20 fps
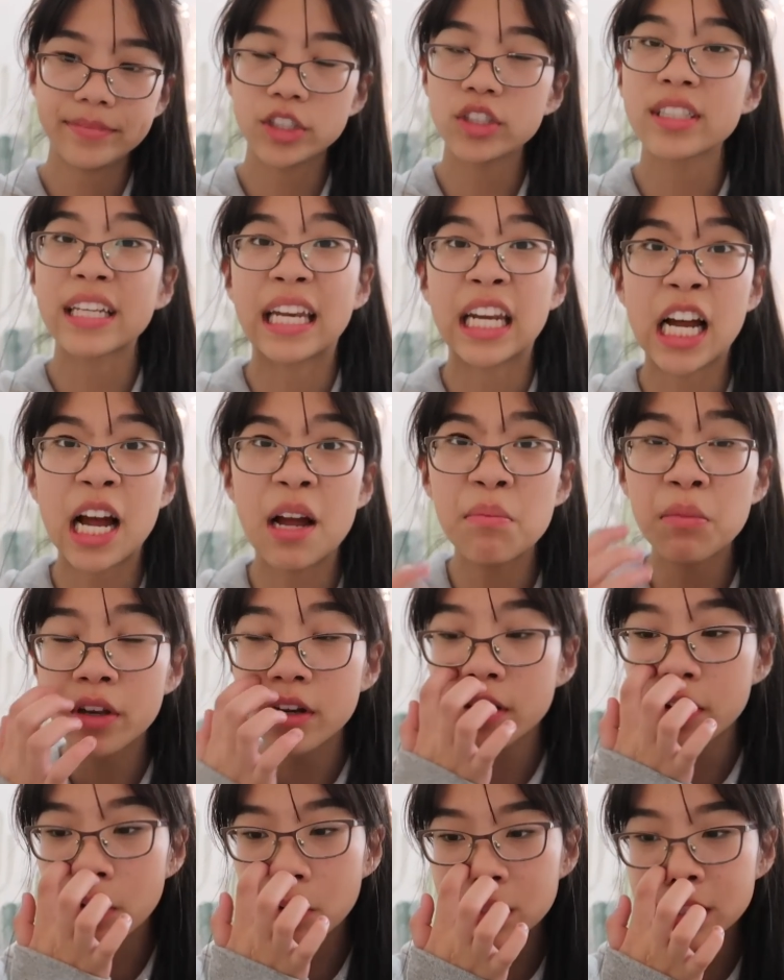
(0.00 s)
Just kidding. I'm
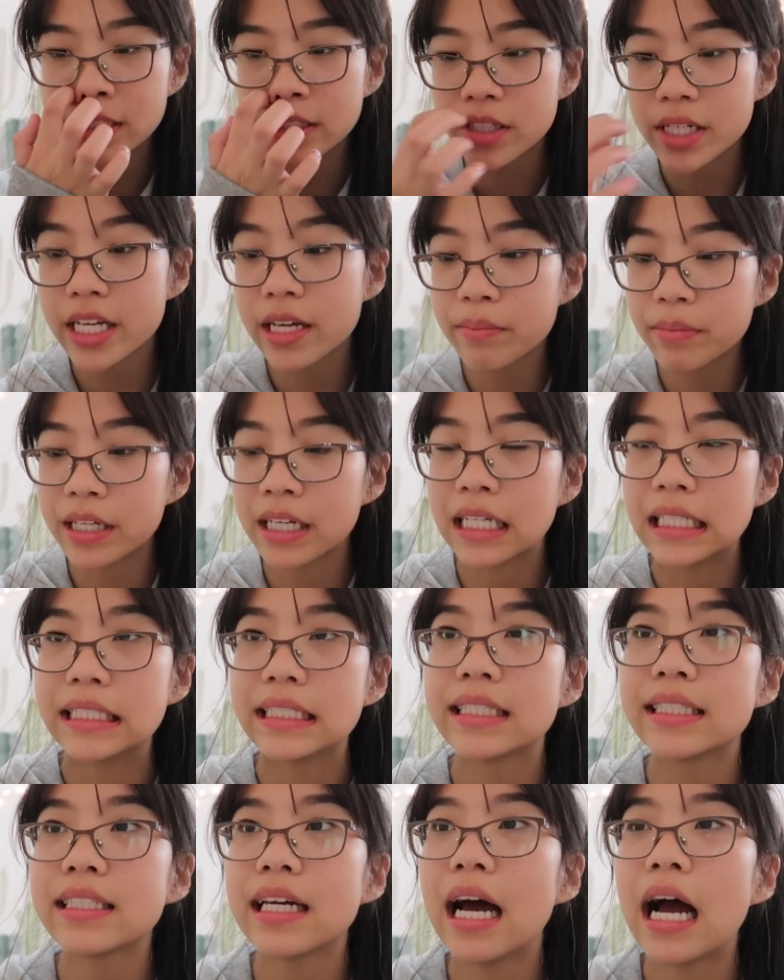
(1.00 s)
literally only doing it
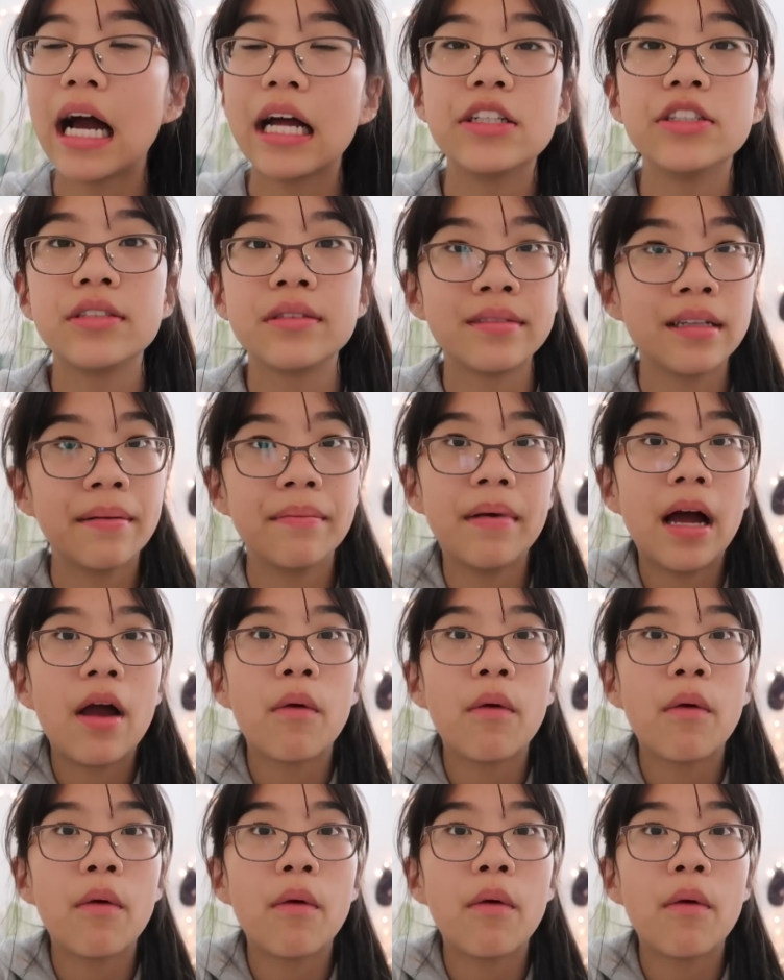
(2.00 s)
because I just um,